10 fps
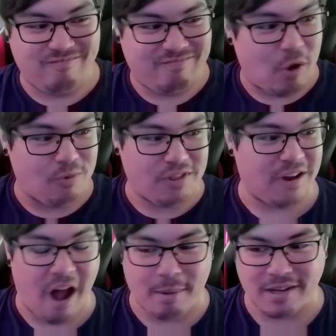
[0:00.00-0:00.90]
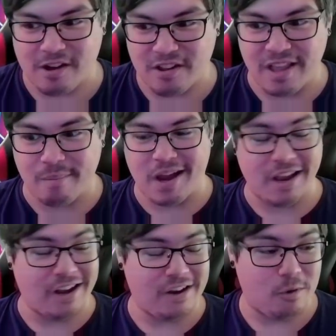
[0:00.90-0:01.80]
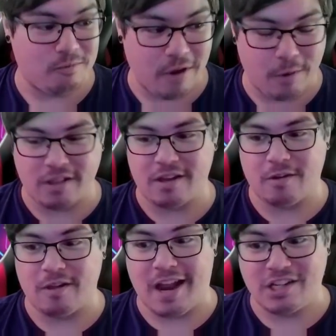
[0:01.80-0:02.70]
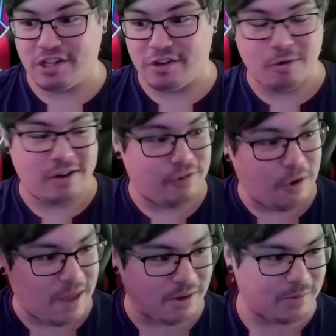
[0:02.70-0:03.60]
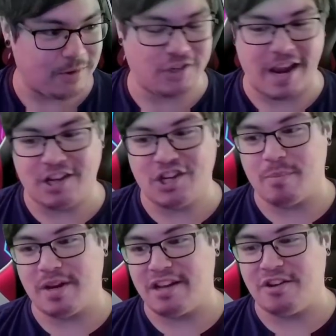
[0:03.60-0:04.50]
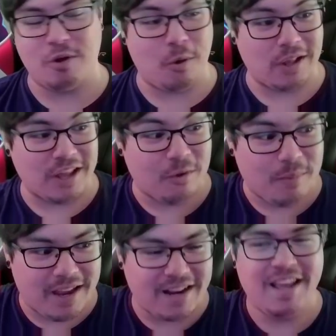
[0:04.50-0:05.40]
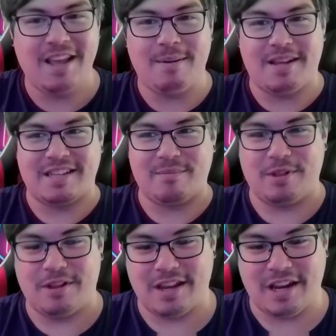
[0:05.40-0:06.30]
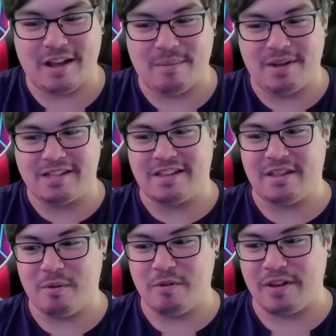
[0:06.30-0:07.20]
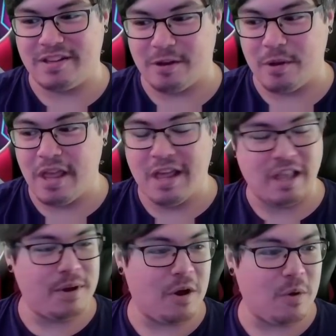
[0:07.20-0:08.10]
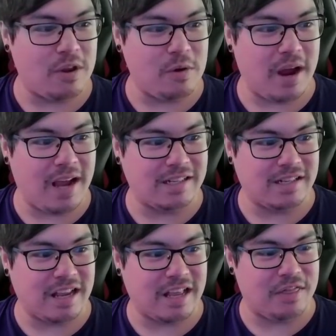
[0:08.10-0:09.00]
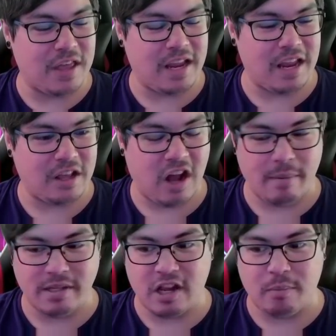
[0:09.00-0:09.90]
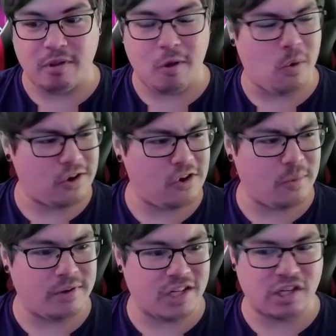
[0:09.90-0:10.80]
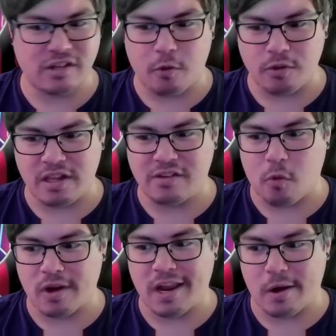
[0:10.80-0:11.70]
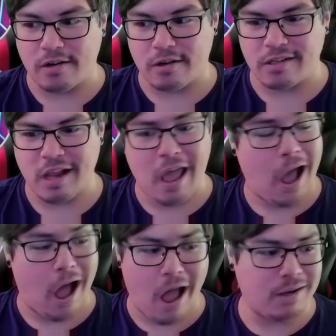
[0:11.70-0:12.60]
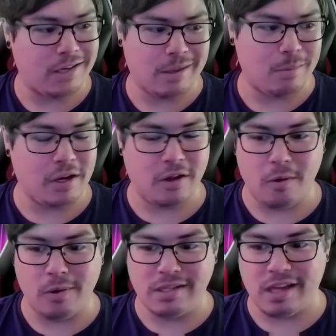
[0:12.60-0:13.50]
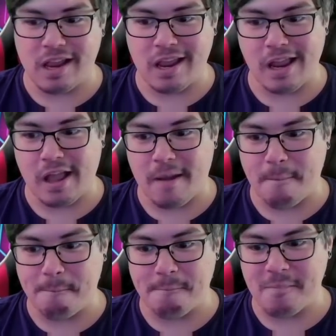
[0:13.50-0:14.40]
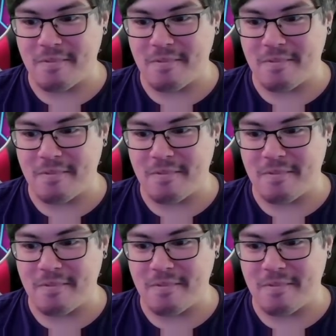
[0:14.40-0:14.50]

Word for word: don't read the comics on them. I, I know very little. I actually don't even know that much about Shang-Chi, but I do know a little bit because I've been looking it up because of the movie. So let me know what you guys uh, think in the comments down below. What are your predictions for these four characters? I guess I'm gonna go and say, Um,